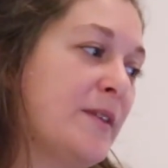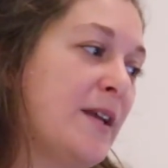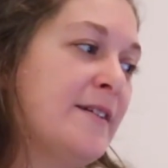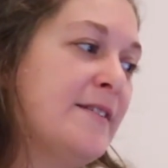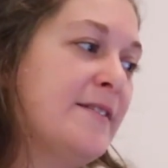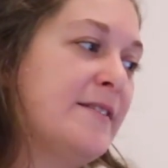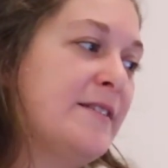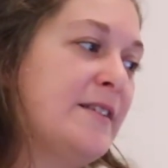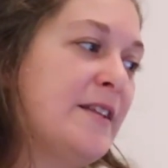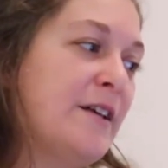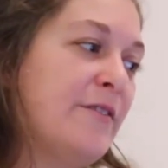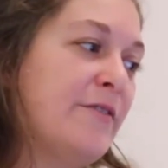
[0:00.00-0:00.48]

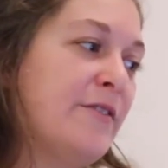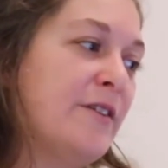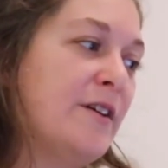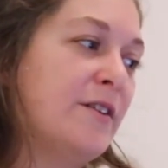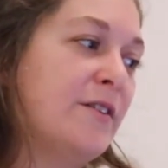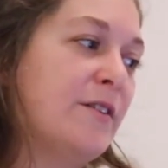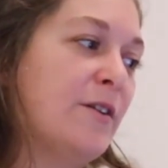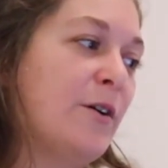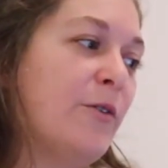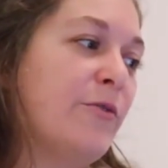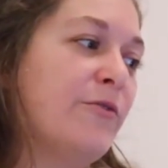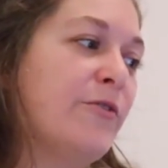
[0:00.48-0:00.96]

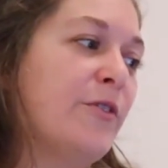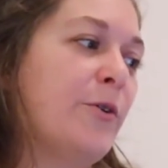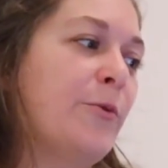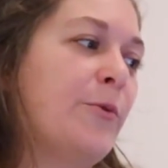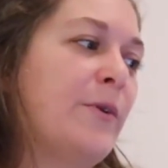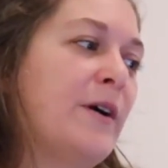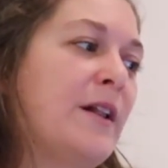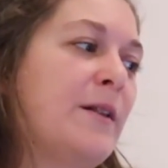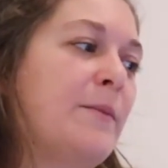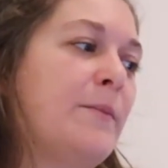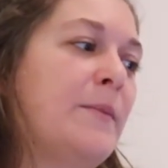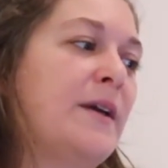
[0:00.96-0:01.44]
7,
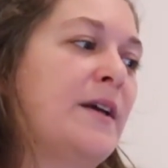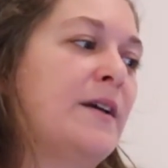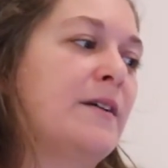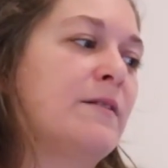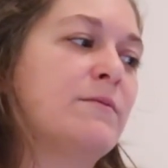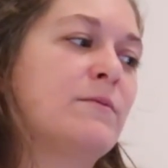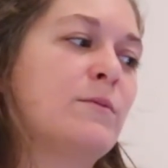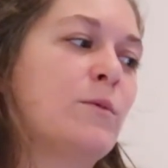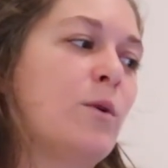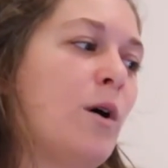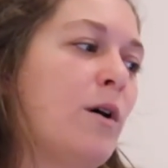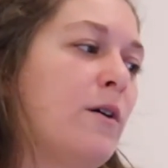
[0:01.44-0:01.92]
overwhelming.
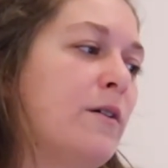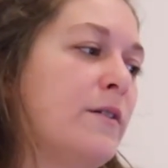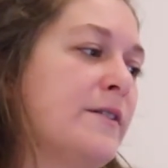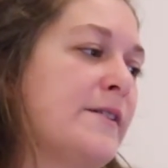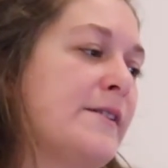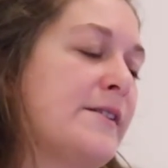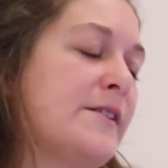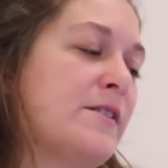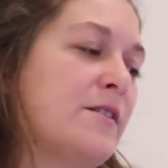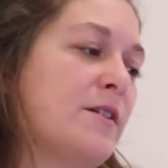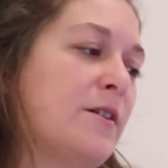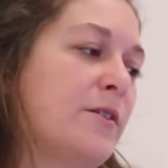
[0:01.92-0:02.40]
No,
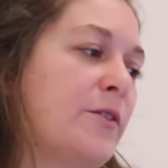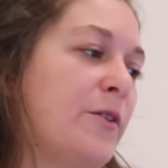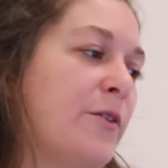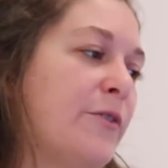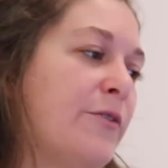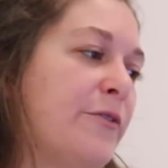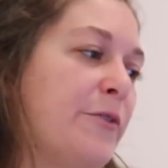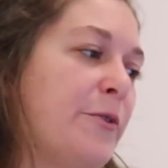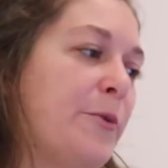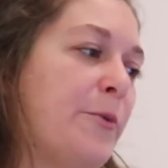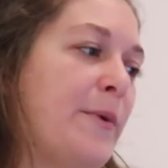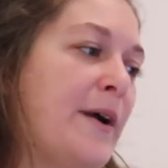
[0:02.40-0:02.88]
it's not
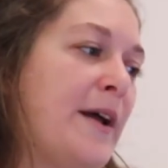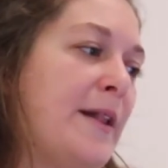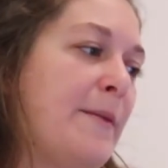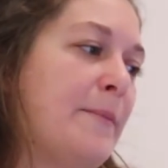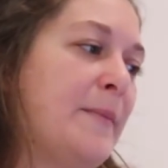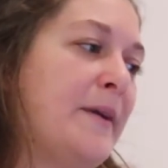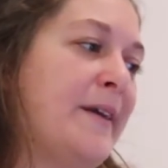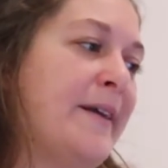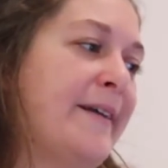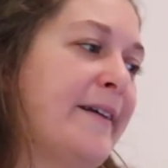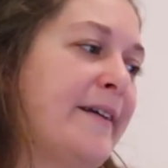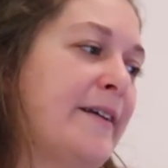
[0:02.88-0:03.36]

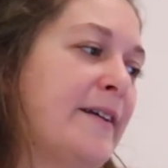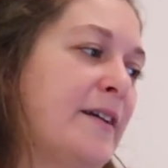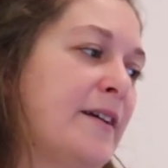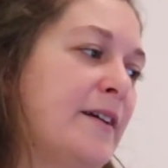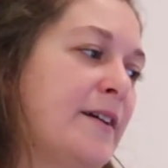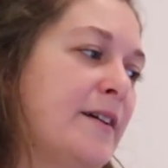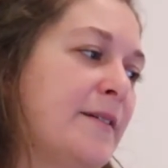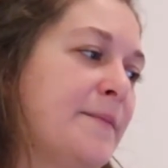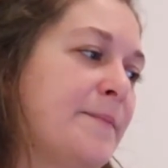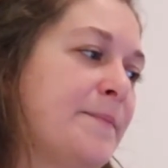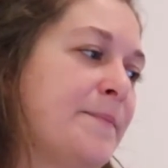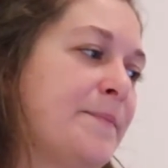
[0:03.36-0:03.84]

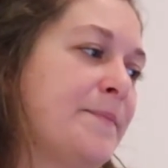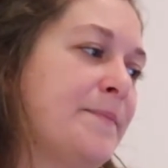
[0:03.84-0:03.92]
overwhelming.